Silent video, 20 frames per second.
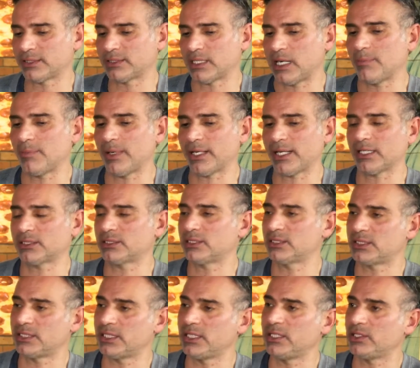time I got to
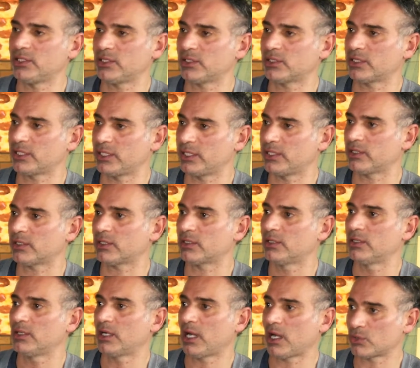senior year,
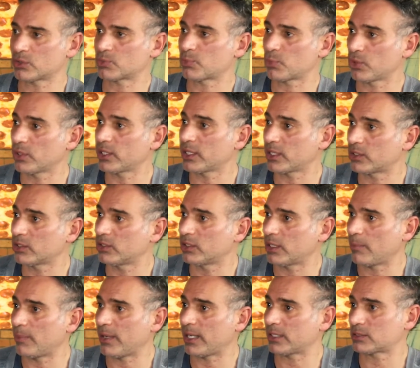I was pretty good
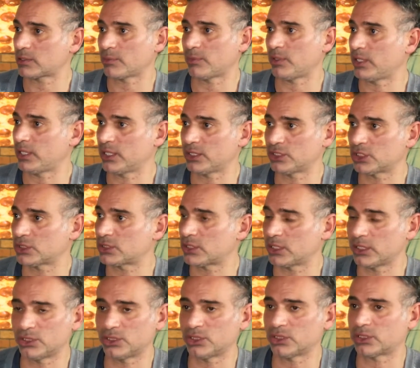at basketball, and
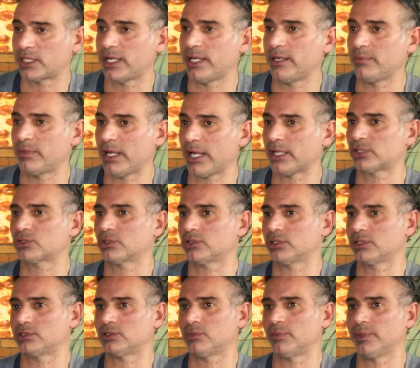it just came
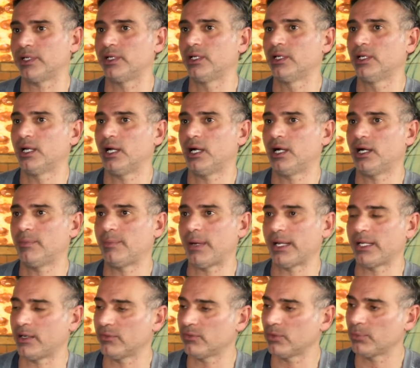naturally to me. I
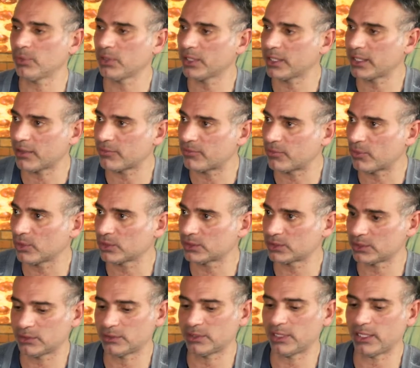never played at
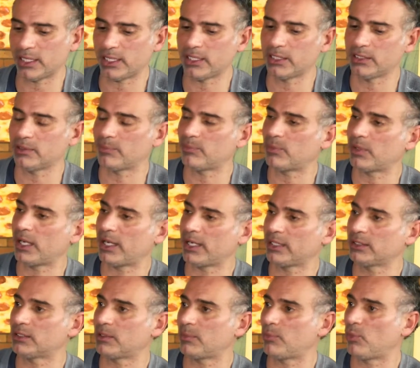Fortson, and I
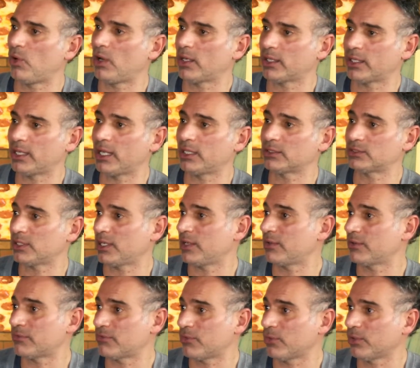ended up walking on to
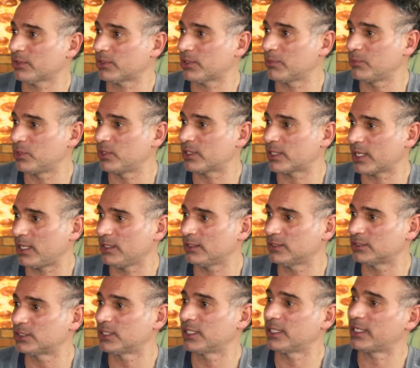Henry Ford Community
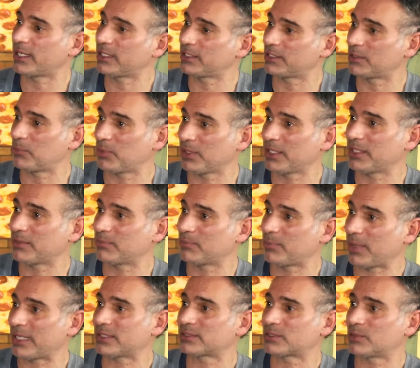College, and I ended up playing
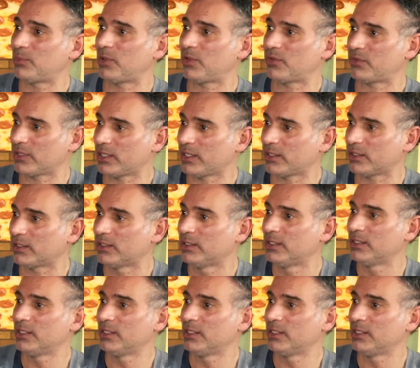basketball there